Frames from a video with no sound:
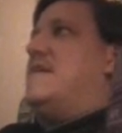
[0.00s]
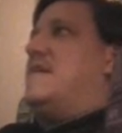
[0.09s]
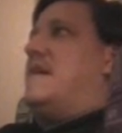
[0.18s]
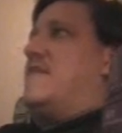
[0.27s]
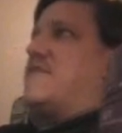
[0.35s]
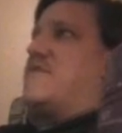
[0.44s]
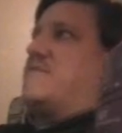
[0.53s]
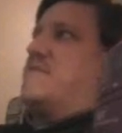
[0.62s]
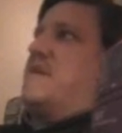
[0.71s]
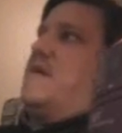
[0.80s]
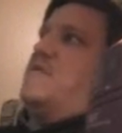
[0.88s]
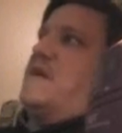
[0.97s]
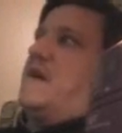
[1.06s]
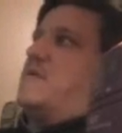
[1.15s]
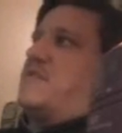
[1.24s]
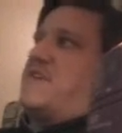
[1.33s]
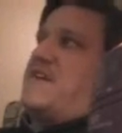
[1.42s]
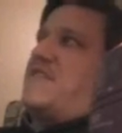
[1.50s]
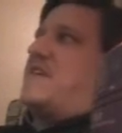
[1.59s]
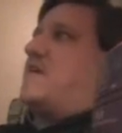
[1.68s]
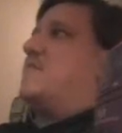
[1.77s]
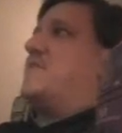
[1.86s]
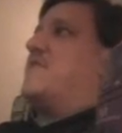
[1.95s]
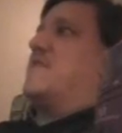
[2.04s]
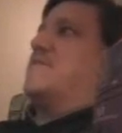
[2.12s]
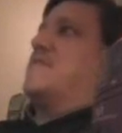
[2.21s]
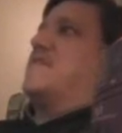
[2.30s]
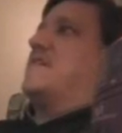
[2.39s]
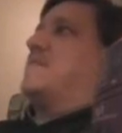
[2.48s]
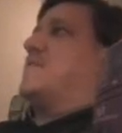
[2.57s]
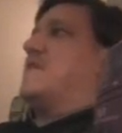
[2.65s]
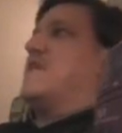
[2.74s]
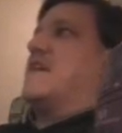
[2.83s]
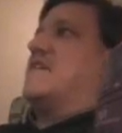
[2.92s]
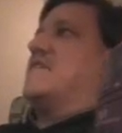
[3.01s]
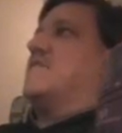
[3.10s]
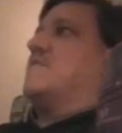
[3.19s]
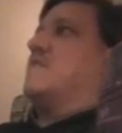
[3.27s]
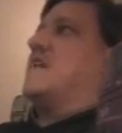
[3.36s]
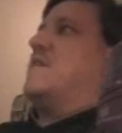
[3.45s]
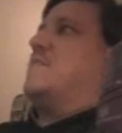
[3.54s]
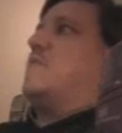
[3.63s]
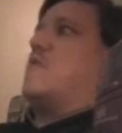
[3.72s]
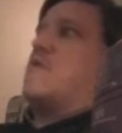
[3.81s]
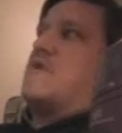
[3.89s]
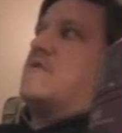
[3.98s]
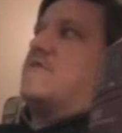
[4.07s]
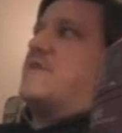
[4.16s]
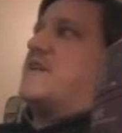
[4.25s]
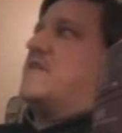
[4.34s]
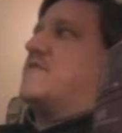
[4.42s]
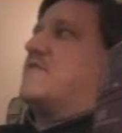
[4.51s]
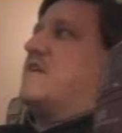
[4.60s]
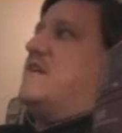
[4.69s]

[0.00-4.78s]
I just, I would, I would think that that would be something that Americans would get more of because,